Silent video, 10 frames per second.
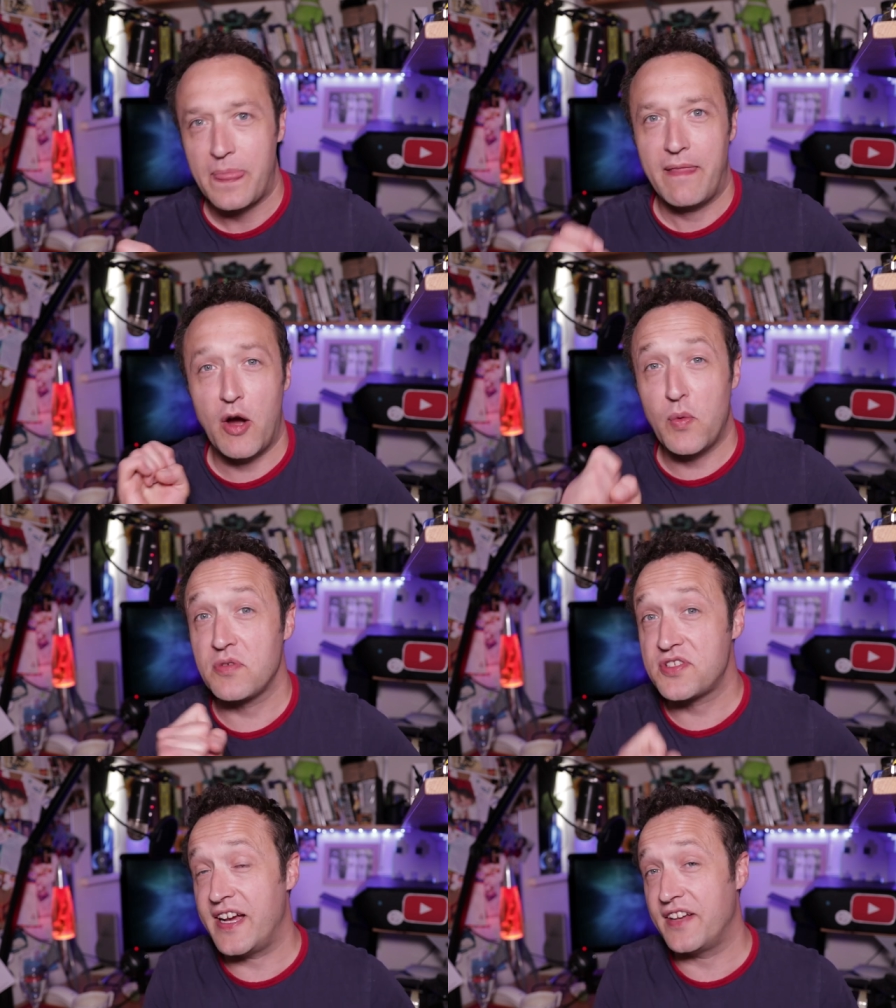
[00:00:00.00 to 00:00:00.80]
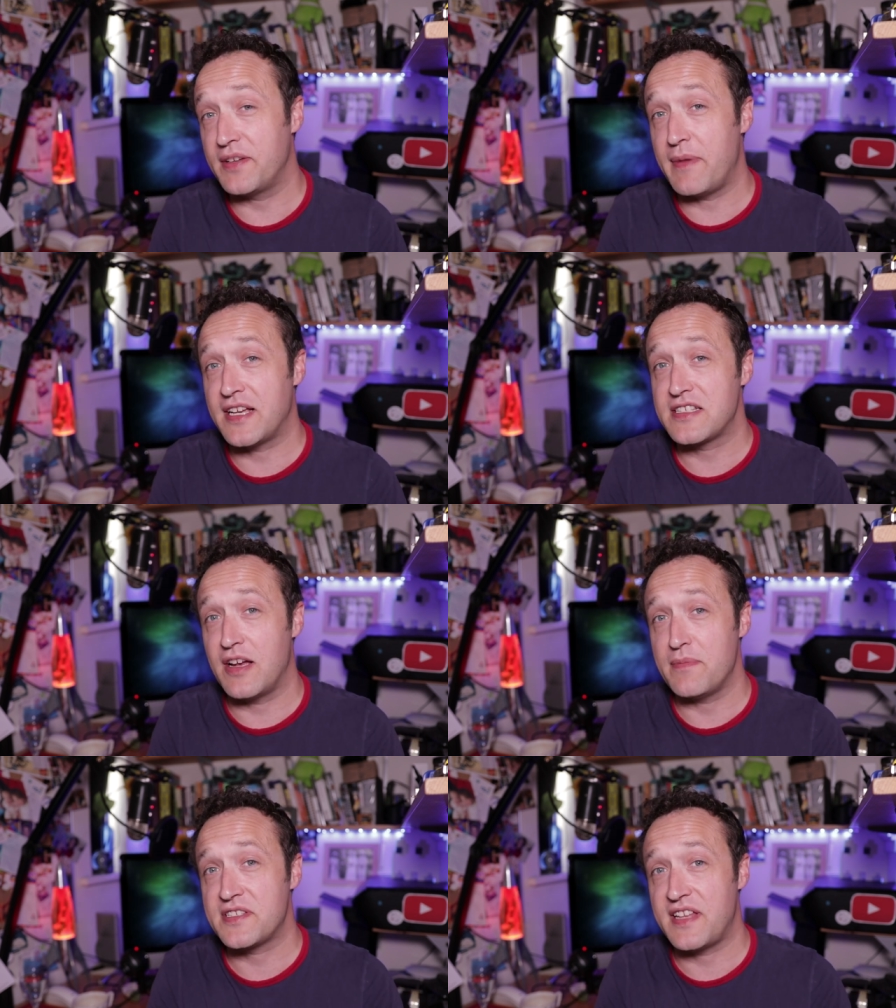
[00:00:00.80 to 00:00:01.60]
Now I will say I did make a
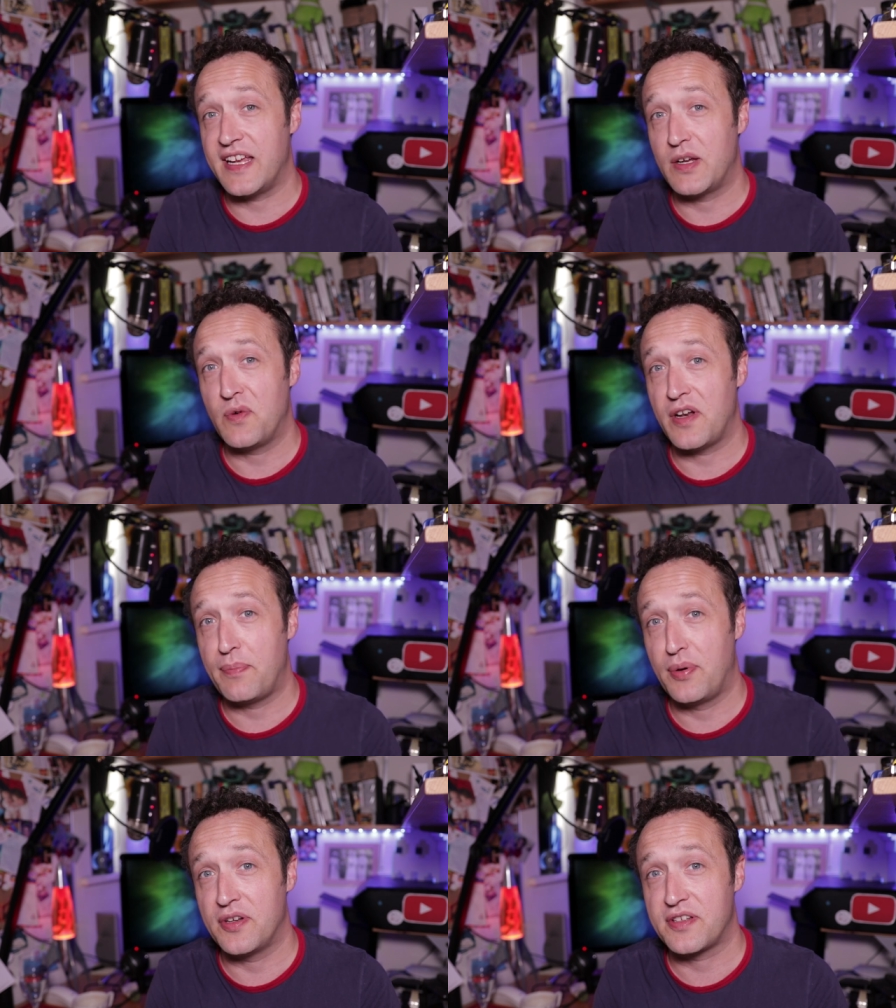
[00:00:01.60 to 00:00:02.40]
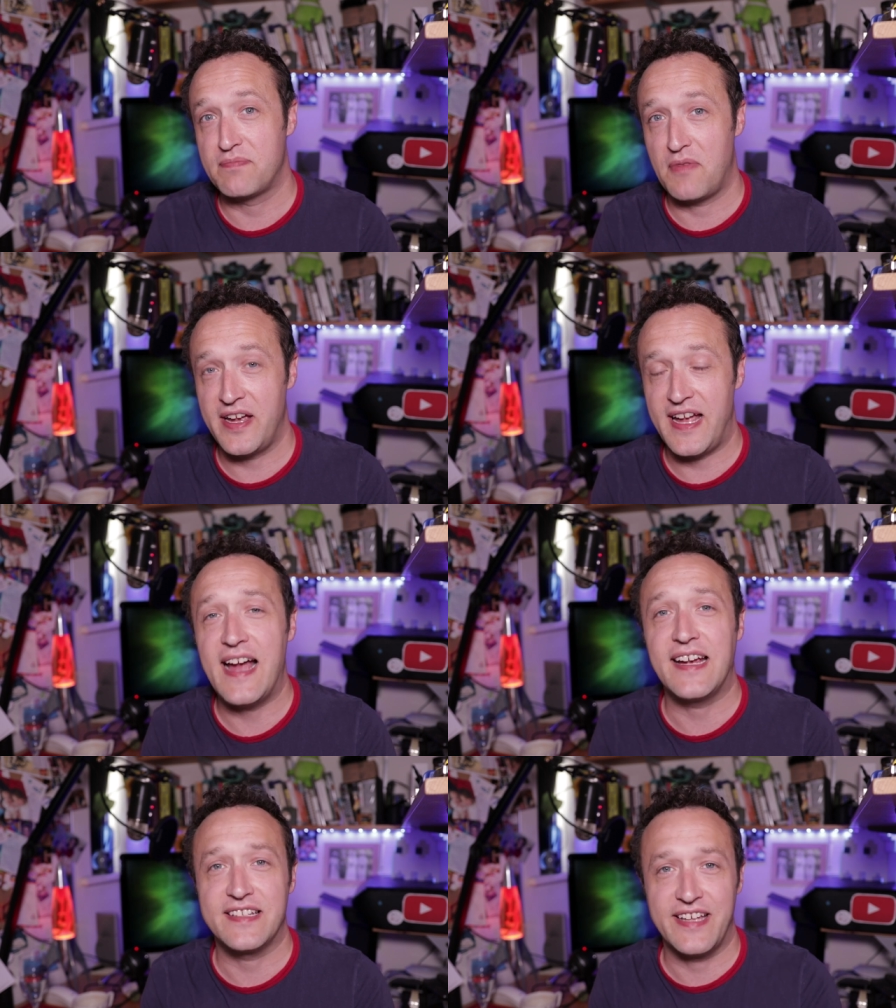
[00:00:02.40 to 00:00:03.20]
slight mistake when I put my
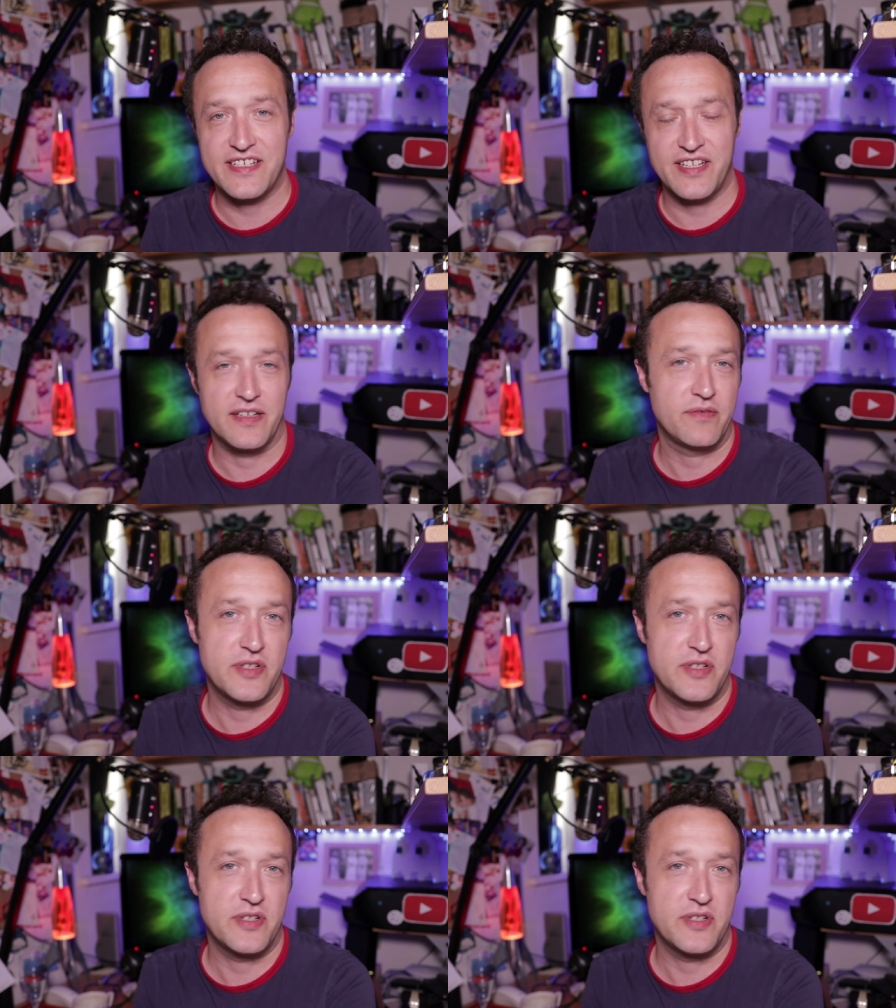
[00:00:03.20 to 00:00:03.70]
anchor text in,